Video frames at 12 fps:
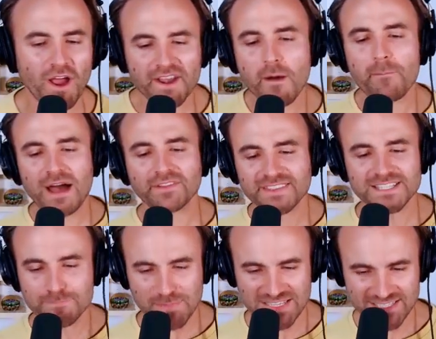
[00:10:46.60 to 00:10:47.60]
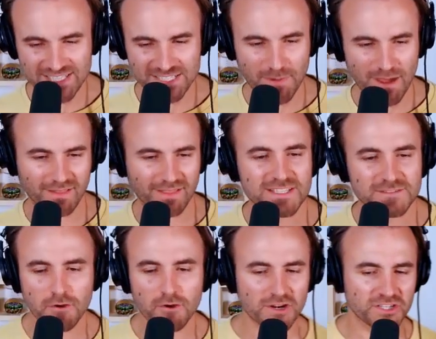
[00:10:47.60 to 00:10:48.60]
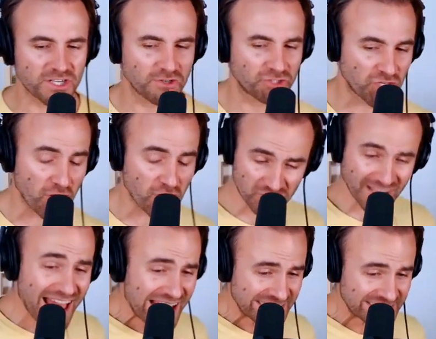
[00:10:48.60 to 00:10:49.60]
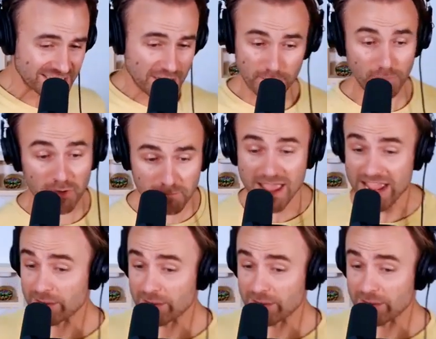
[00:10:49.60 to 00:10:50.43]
about this business model lets Fogo de Chao charge less but make